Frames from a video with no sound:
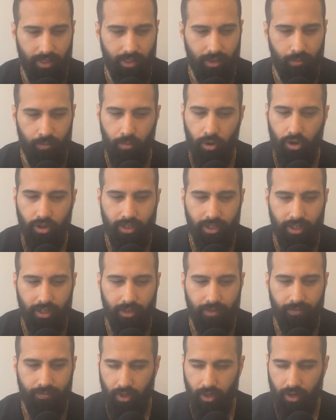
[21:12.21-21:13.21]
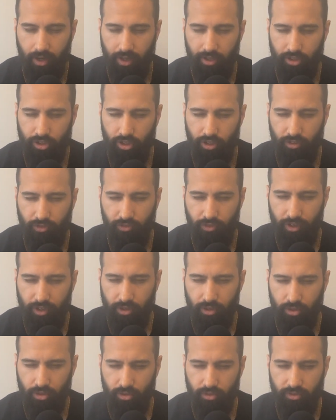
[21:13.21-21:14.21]
The body just
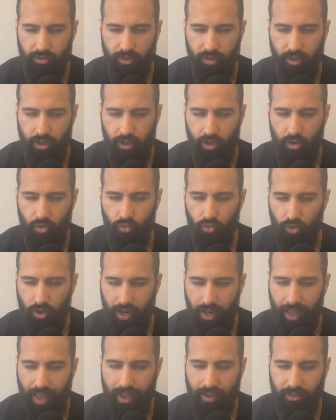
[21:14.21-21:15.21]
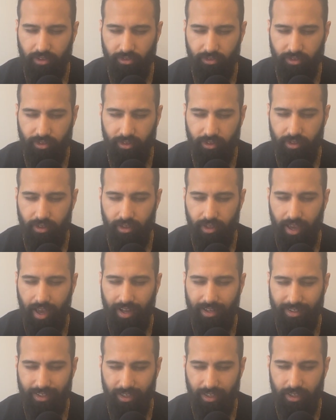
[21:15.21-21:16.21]
feels relaxed,
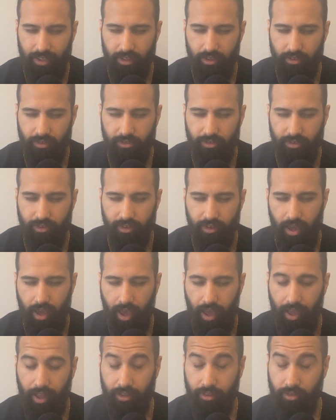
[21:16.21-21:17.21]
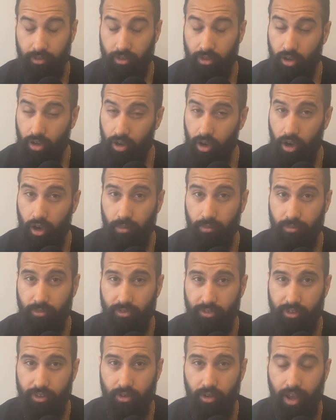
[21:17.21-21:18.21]
at ease, and calm
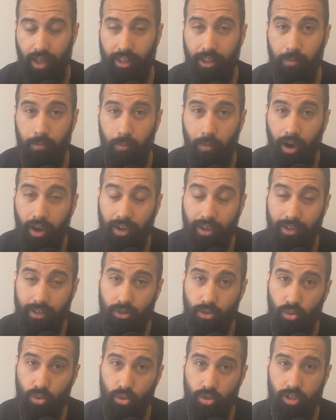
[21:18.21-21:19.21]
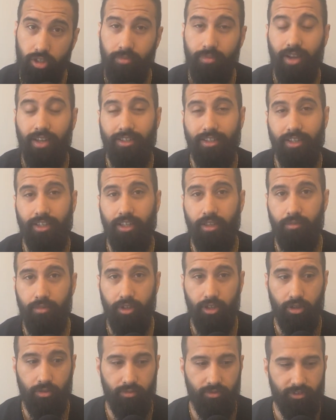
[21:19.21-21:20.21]
still. And the mind automatically
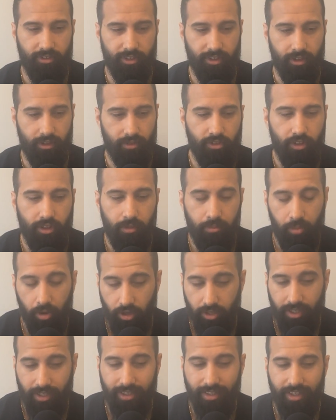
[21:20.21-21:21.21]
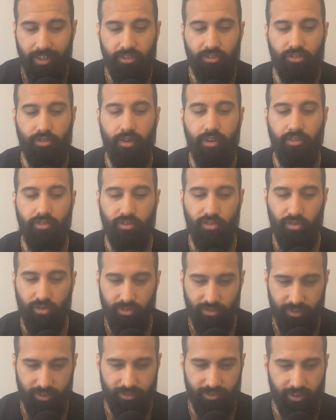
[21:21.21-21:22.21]
becomes still. The body needs to
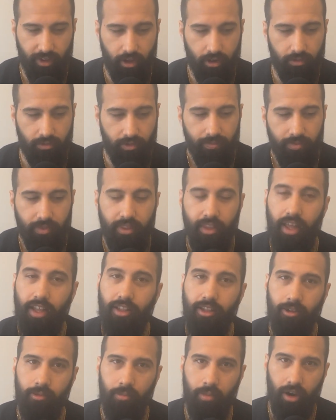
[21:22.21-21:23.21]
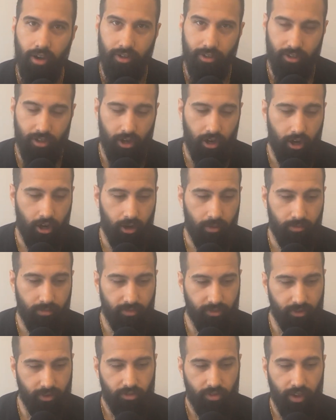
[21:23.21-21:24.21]
exhaust itself, then the mind
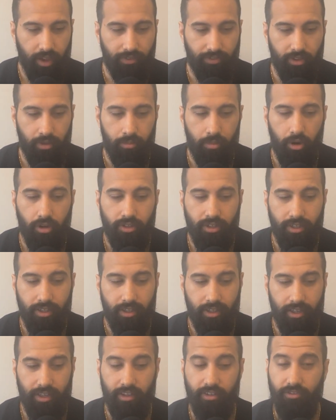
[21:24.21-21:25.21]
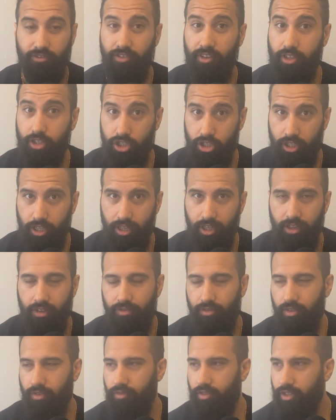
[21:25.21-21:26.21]
calms. If the body is fidgety,
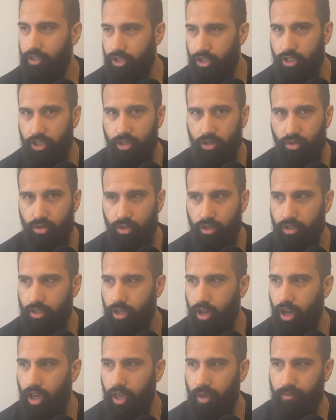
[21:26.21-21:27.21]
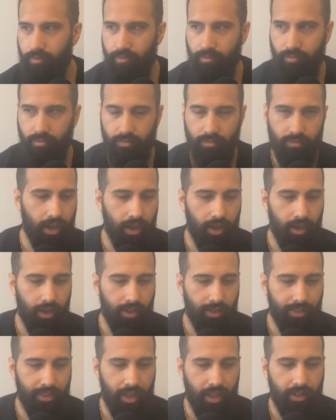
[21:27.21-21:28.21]
if you're fidgeting all the time,
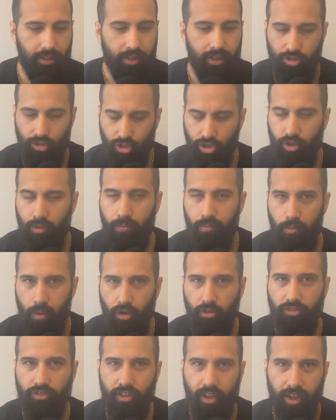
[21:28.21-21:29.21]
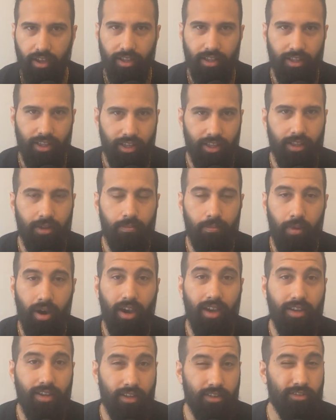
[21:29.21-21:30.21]
then most likely the
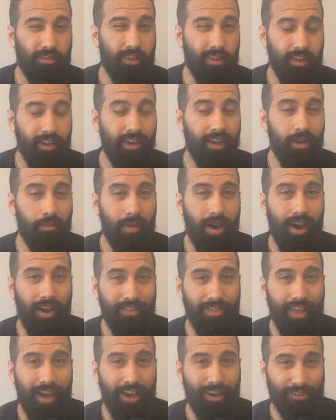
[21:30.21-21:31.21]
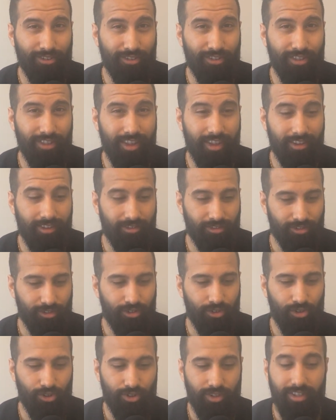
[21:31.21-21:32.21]
mind is thinking about 1,000 things
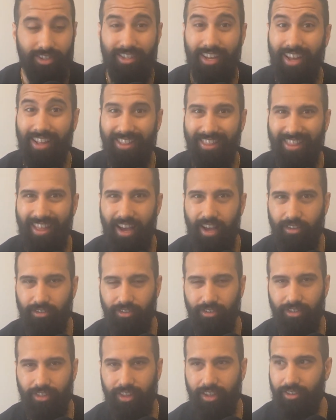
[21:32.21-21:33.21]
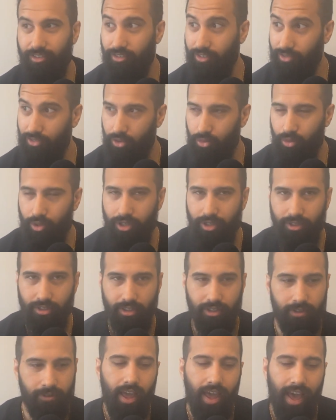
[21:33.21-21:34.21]
or the 10,000 things of the
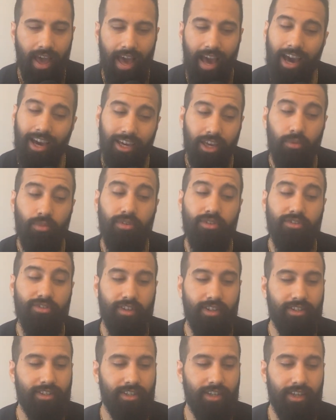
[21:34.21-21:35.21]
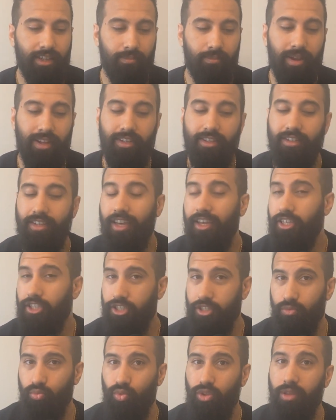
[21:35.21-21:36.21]
world. How can we sit in
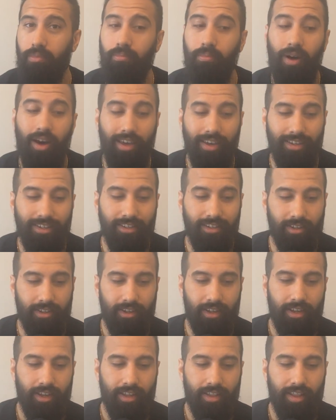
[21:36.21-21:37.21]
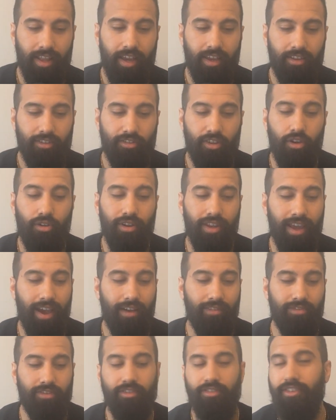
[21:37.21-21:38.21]
meditation with a mind that is only
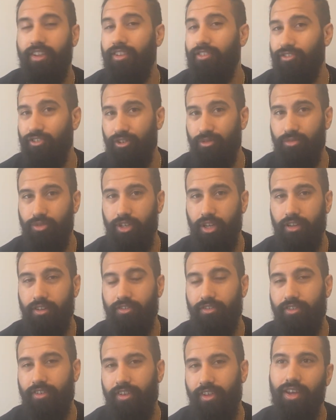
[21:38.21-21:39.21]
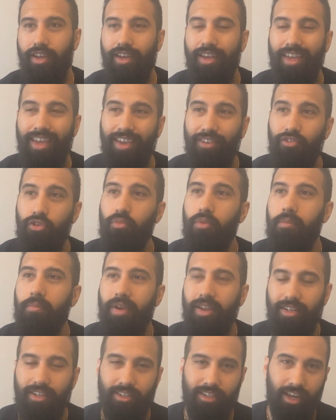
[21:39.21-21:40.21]
after sense objects? Even with
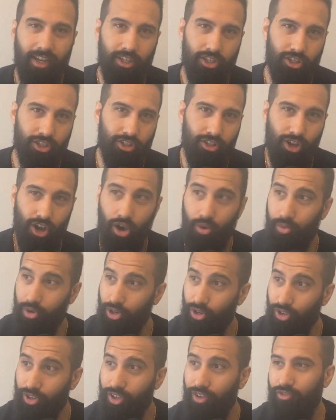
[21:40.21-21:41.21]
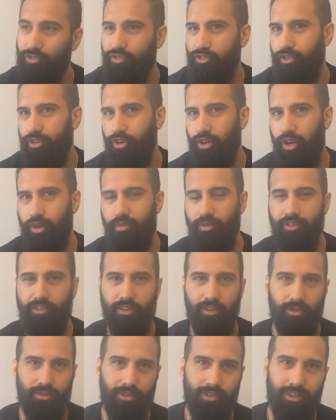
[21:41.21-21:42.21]
meditation, are we looking for a
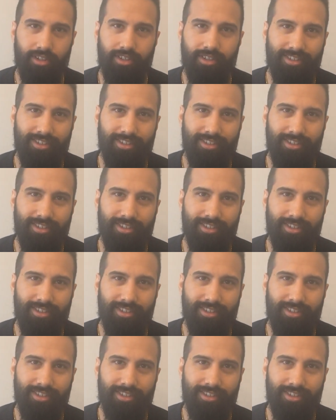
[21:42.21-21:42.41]
result?